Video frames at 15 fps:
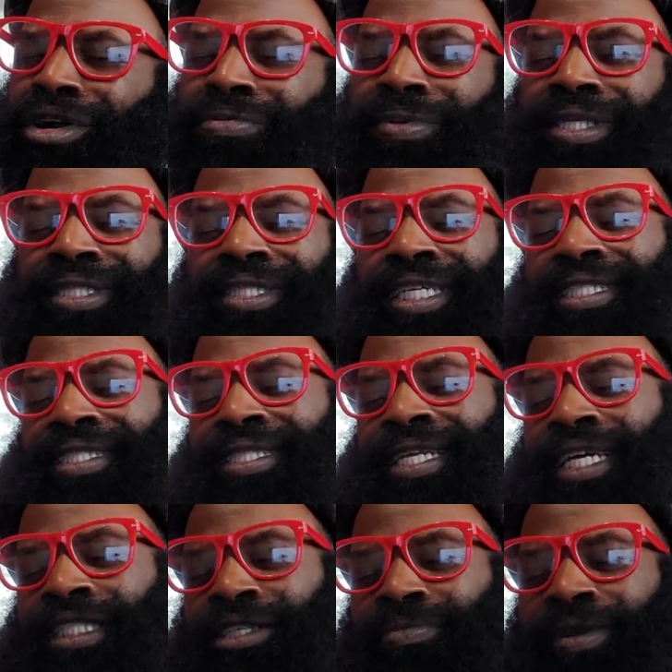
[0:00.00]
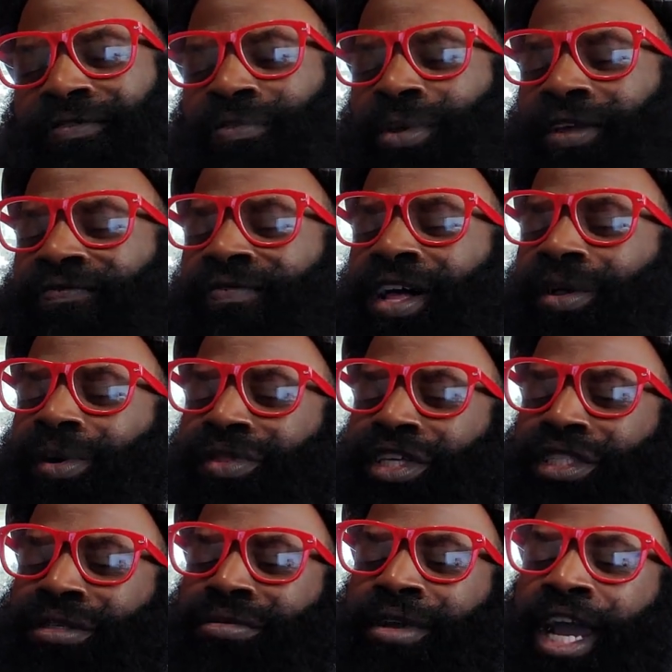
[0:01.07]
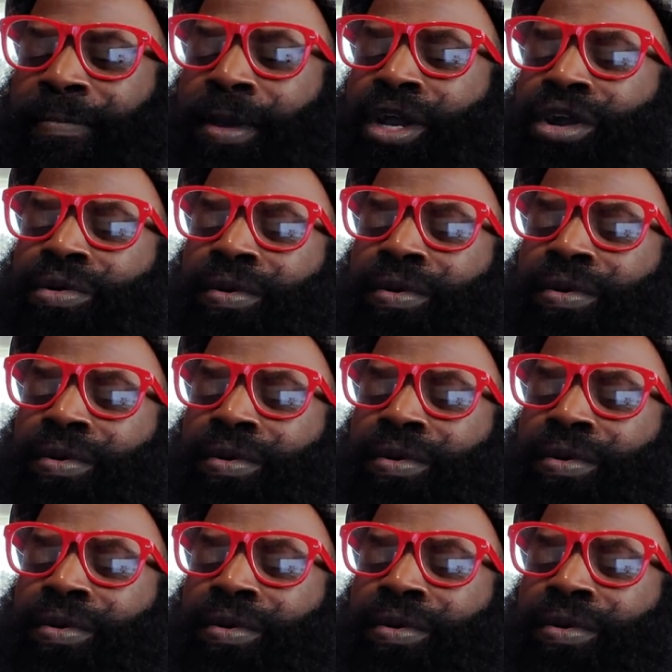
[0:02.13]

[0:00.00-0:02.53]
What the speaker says: Are we just nuts? Are we really following this crap?